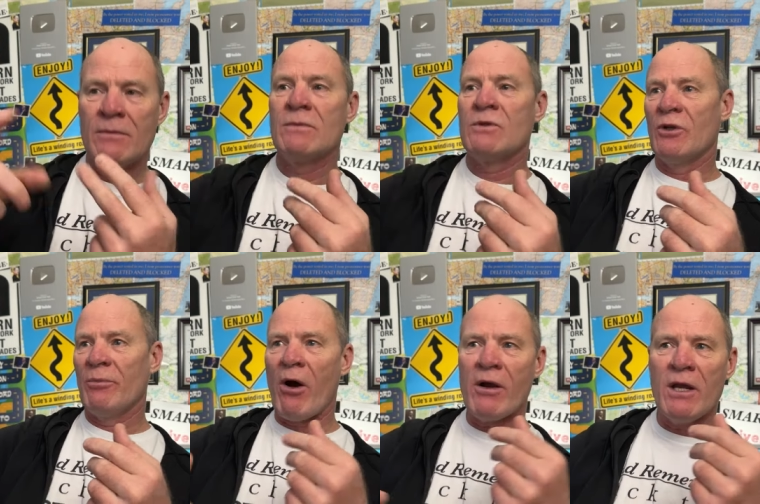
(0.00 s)
So, the
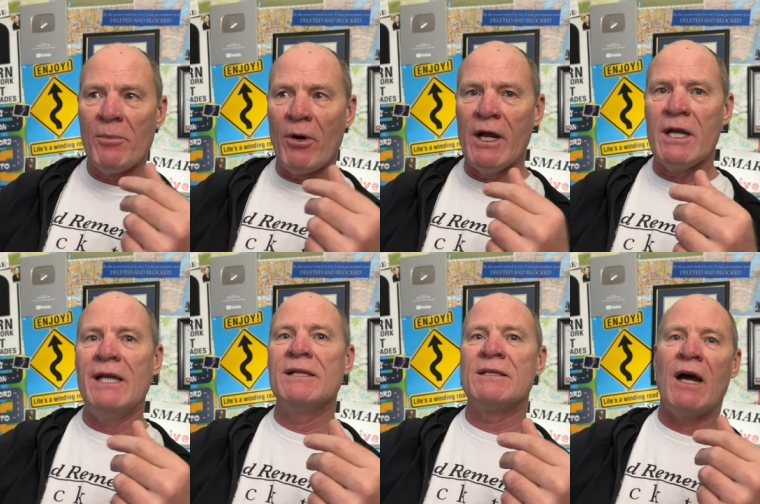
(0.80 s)
parking brake
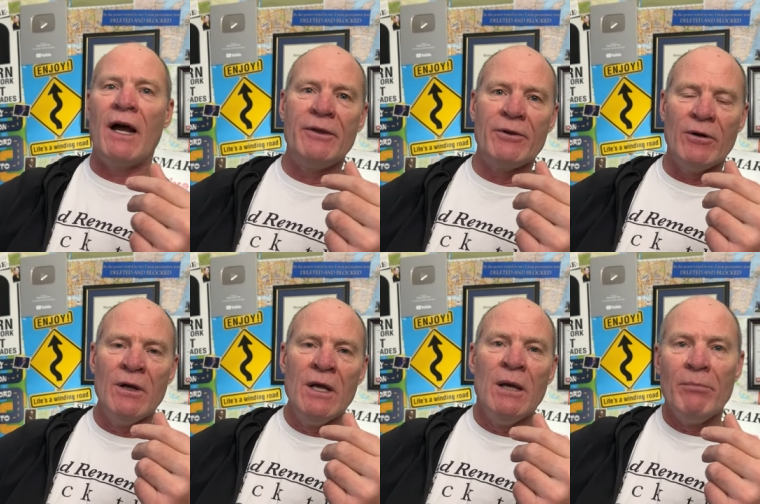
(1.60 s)
is either
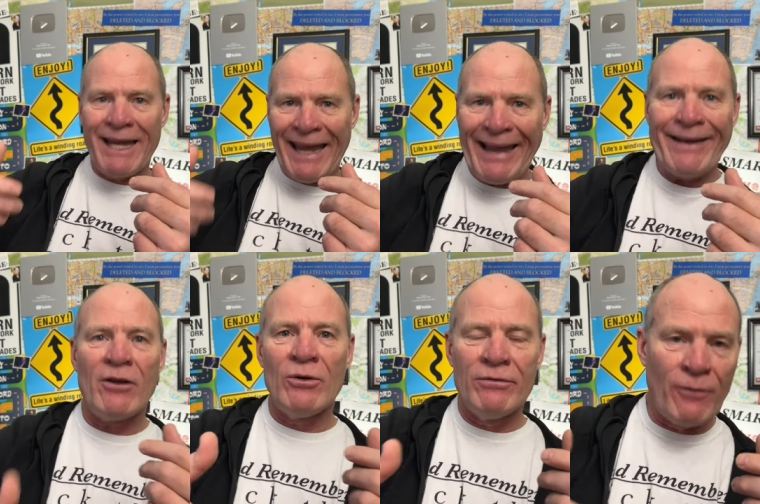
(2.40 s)

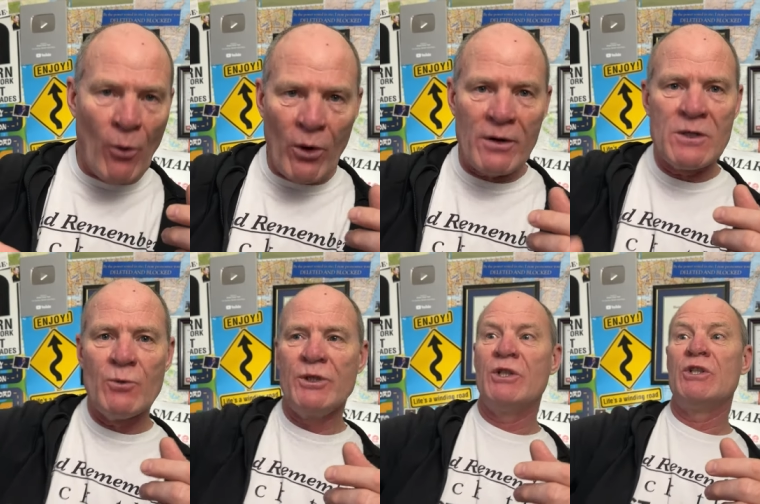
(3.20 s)
mechanical force,
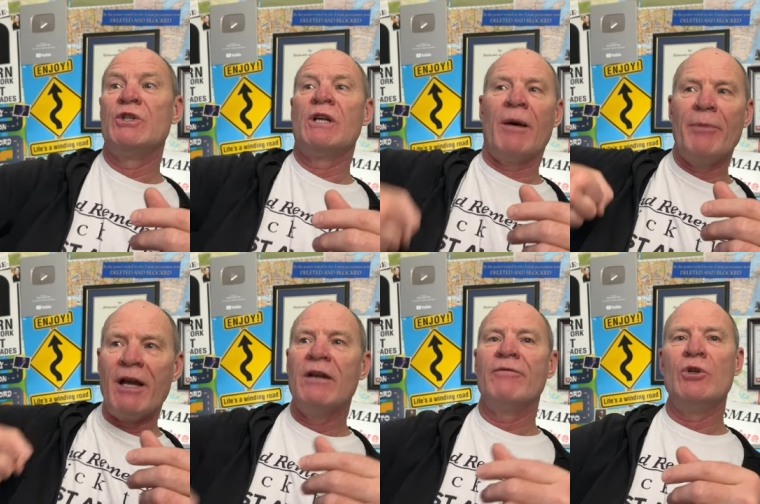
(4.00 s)
which is coming
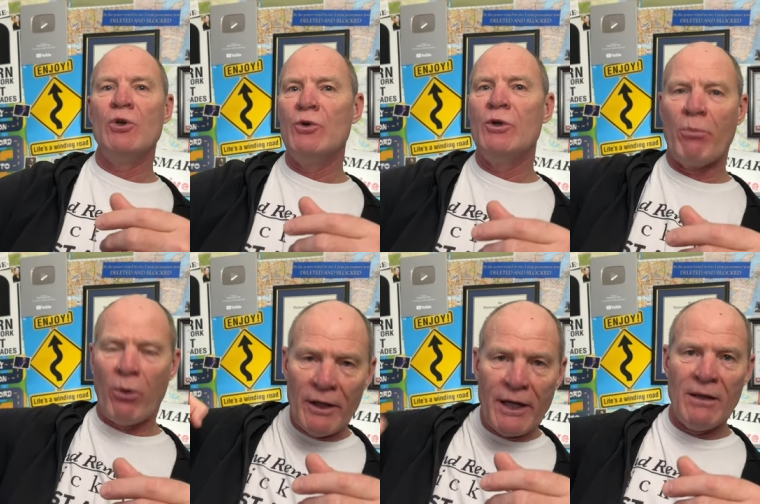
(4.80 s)
out of you, you're
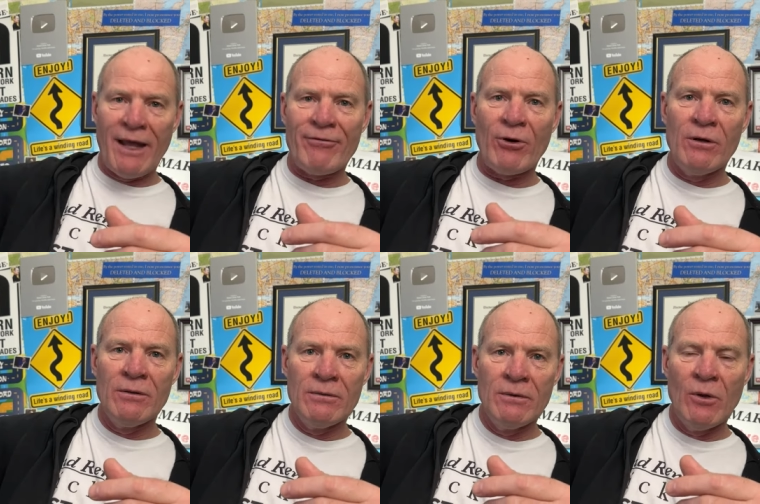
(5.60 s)
pulling a lever
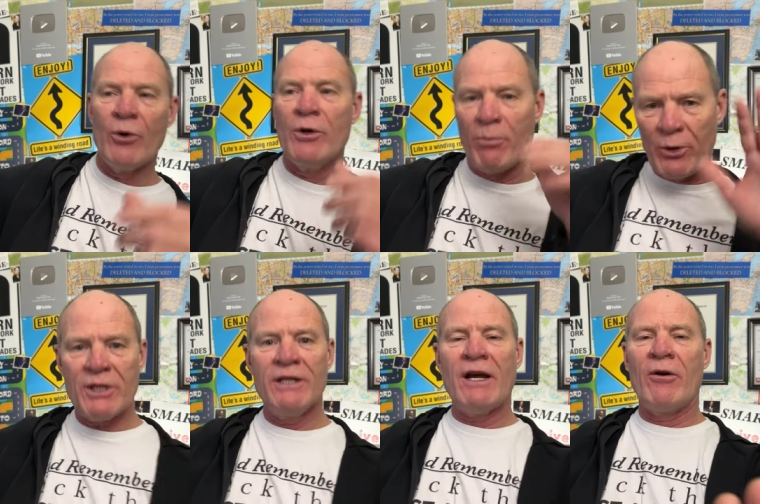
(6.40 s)
or you're
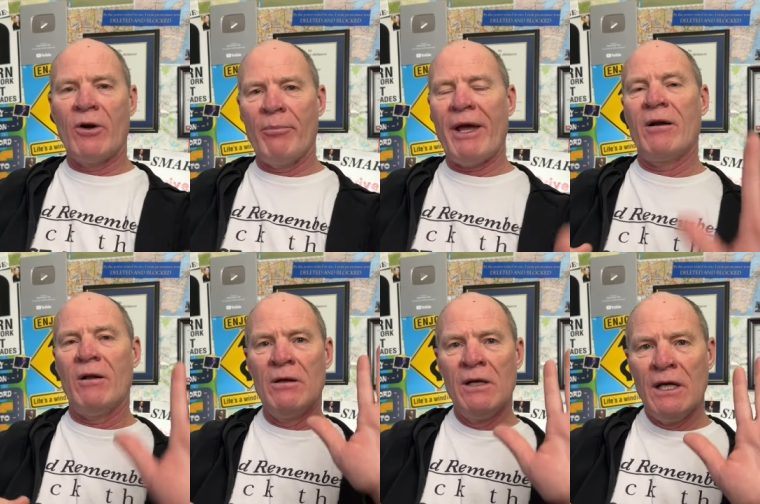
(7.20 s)
pushing down on a
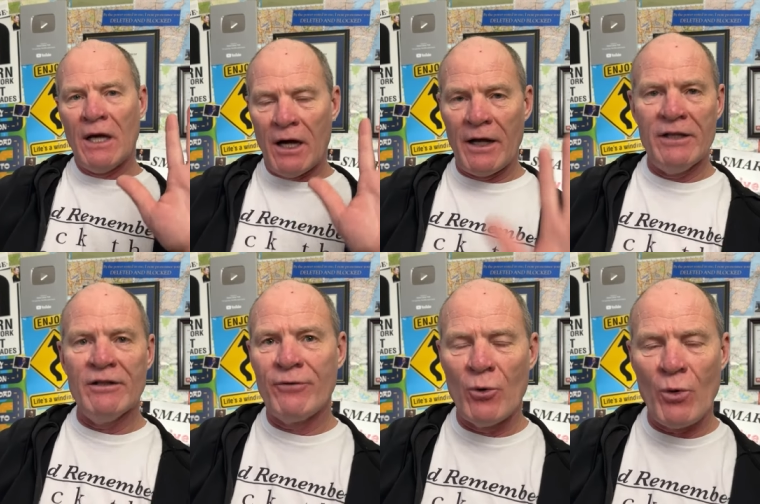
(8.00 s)
pedal uh, in the
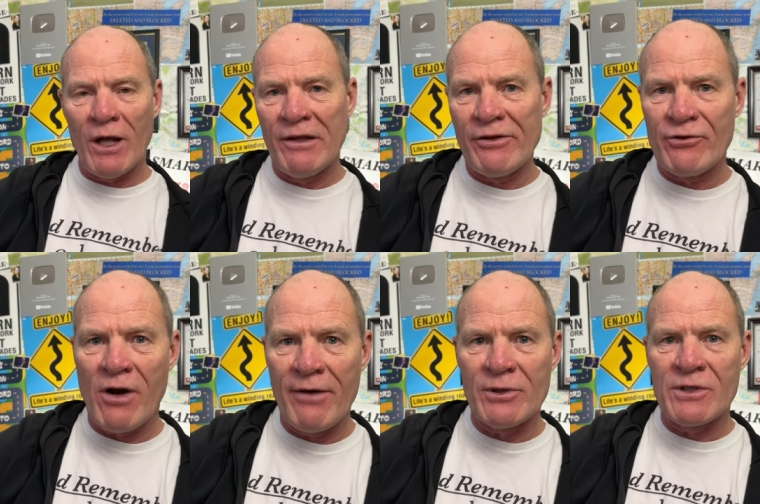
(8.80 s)
footwell on the
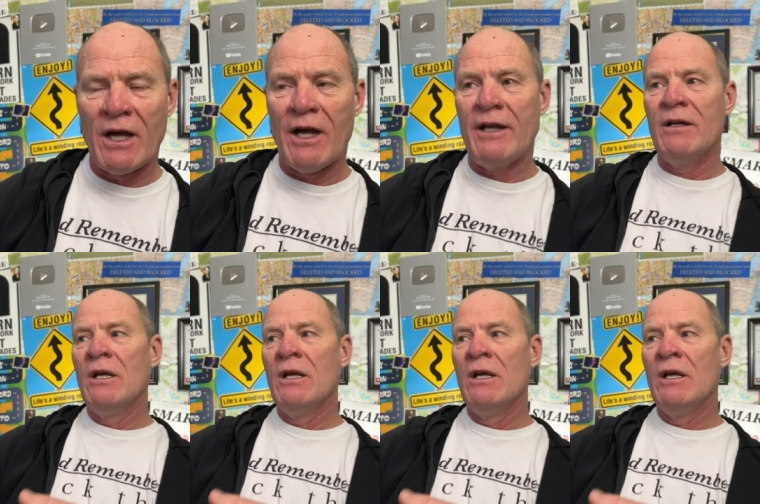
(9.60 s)
driver's side.